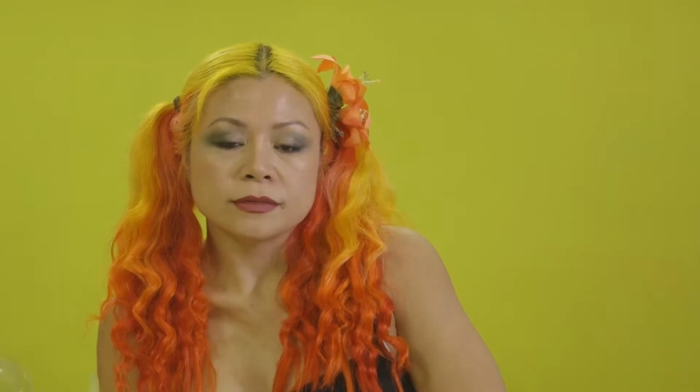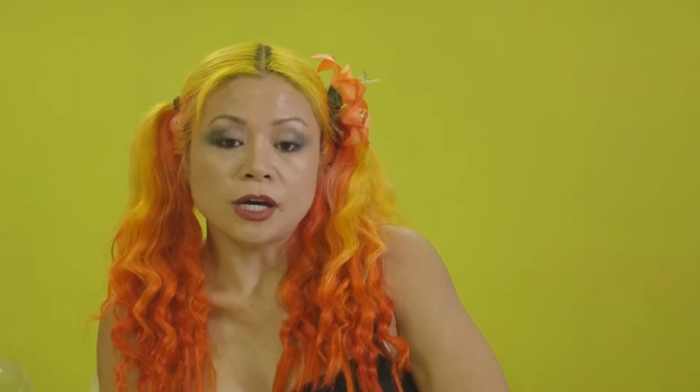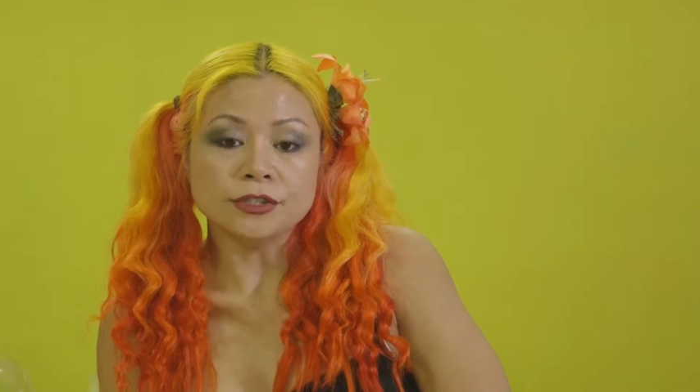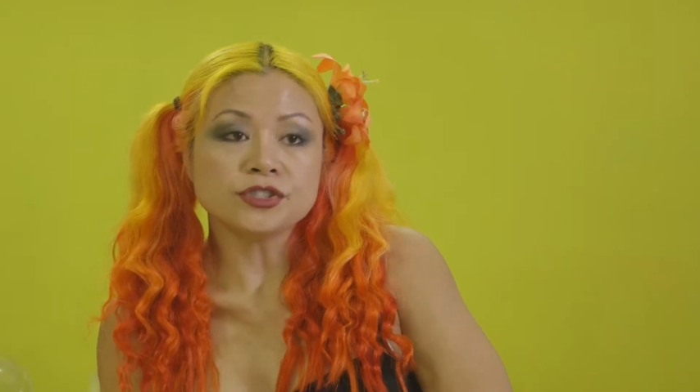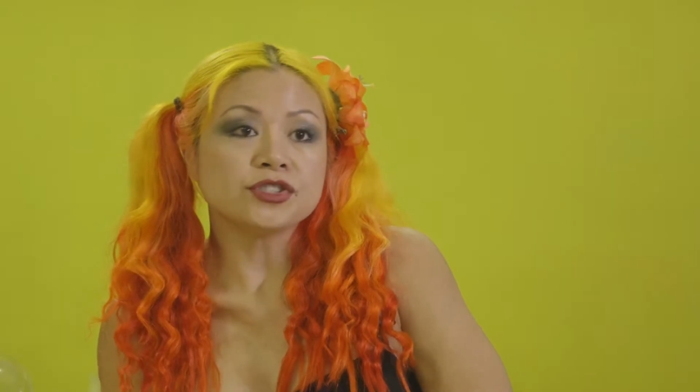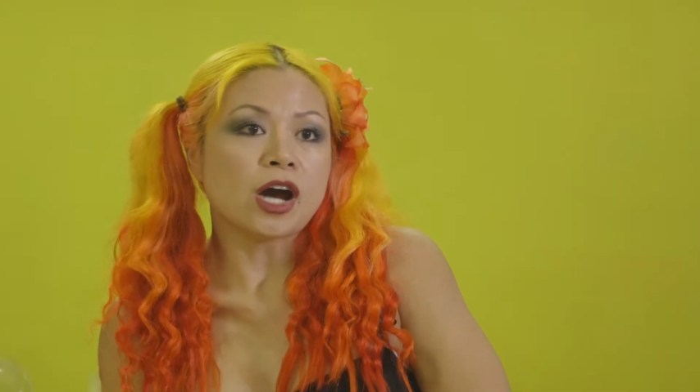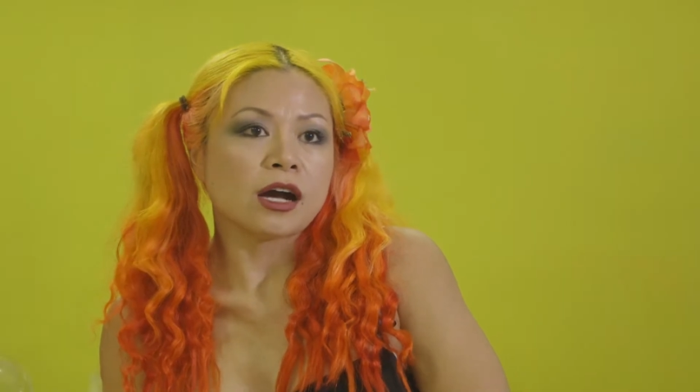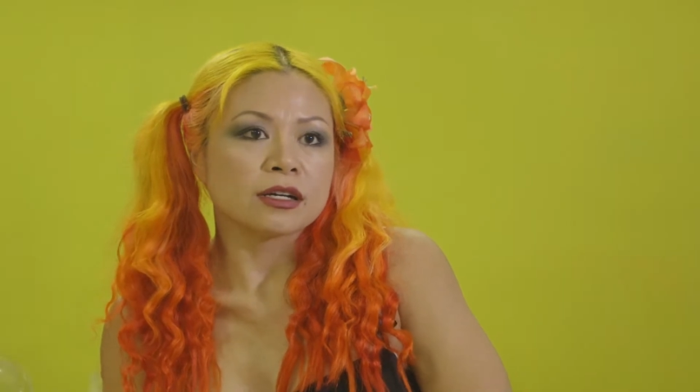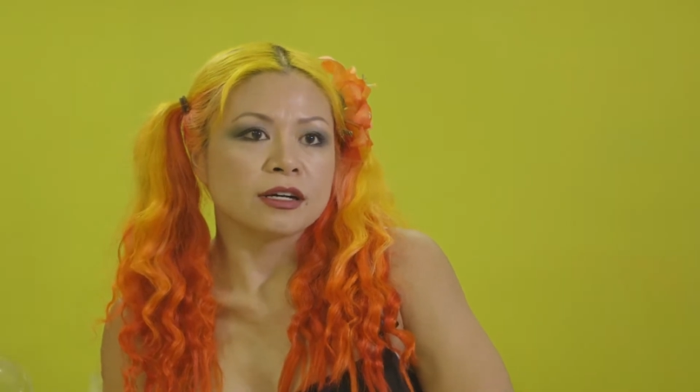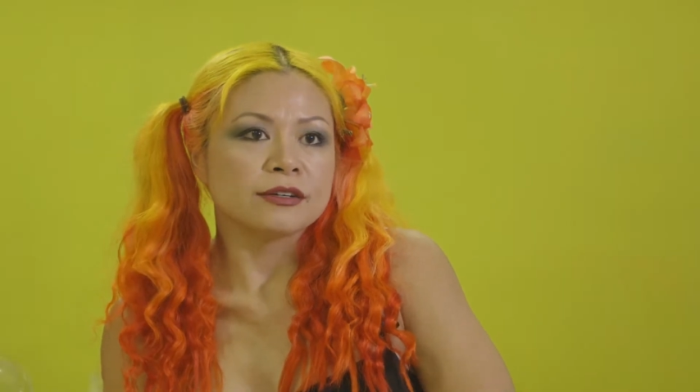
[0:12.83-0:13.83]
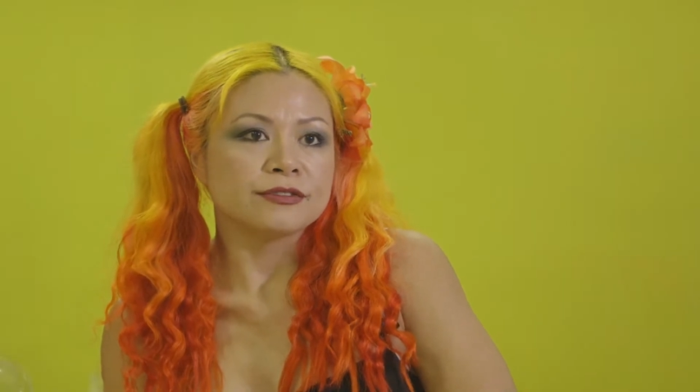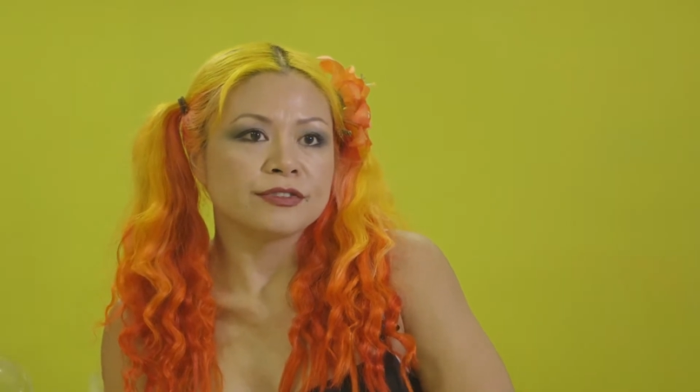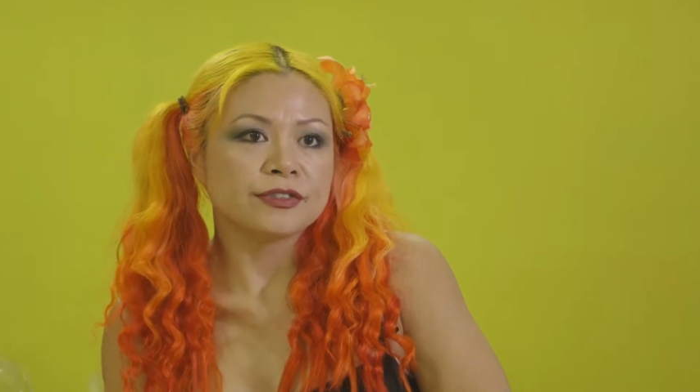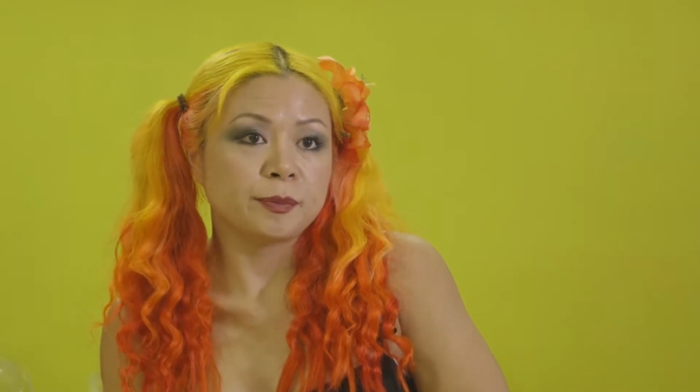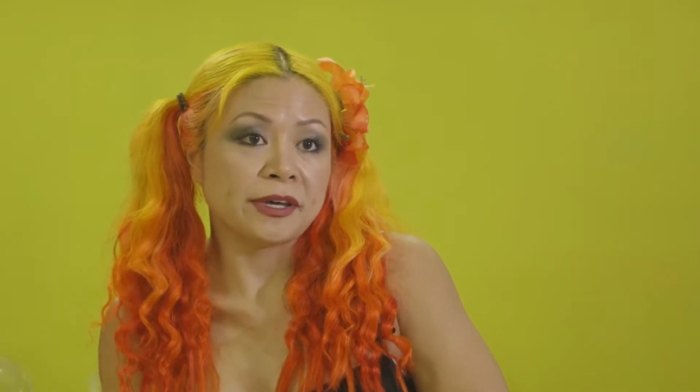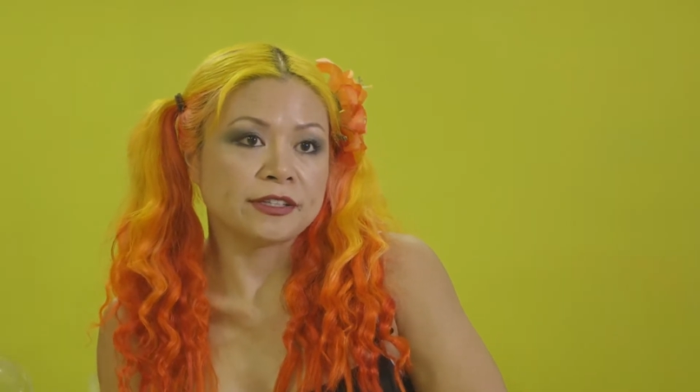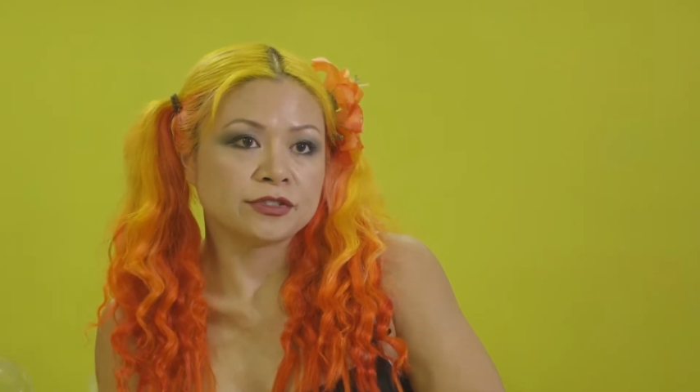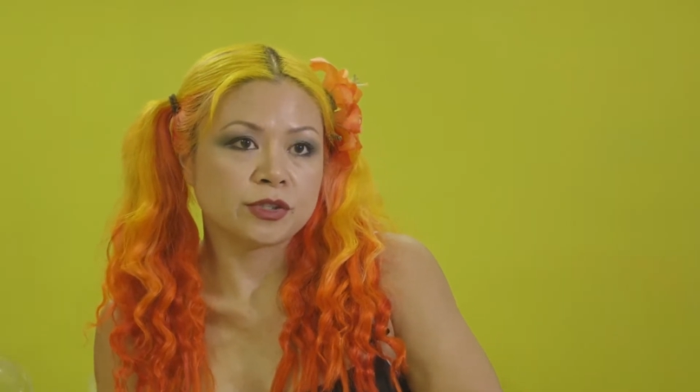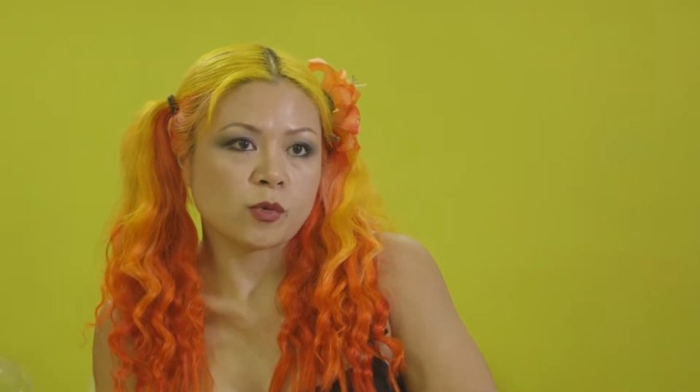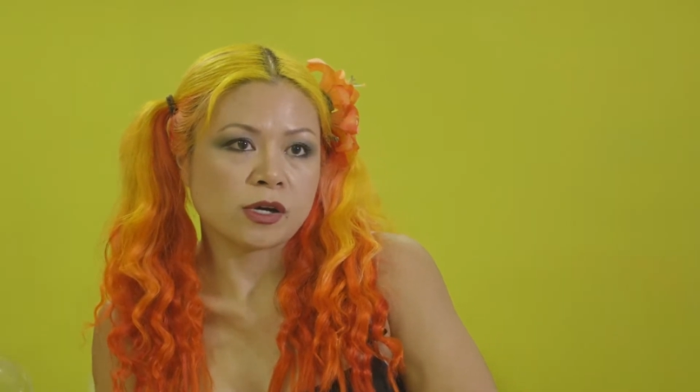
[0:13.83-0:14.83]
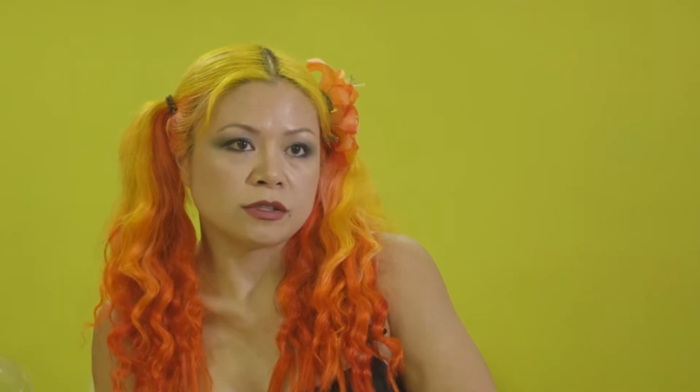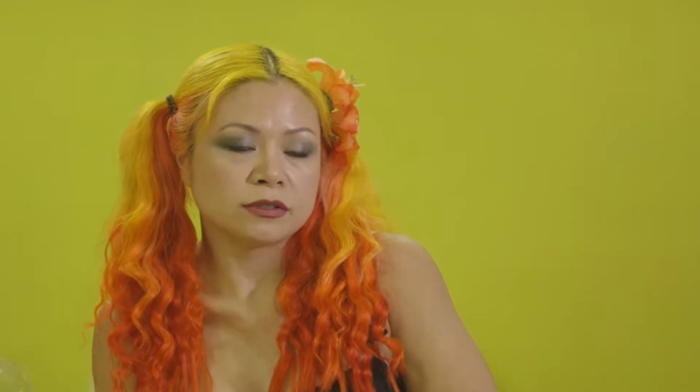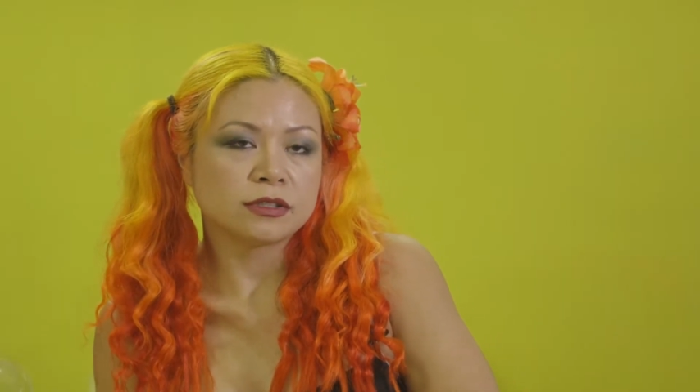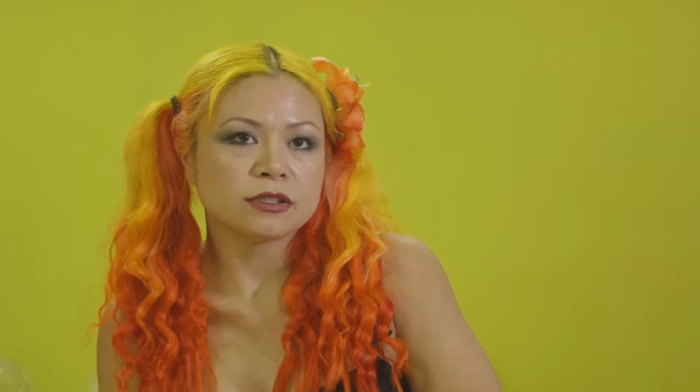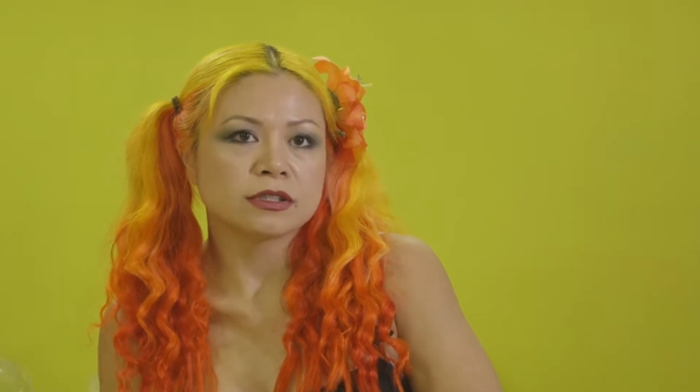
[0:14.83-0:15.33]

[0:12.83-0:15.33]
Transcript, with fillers: underdog of the pastry world.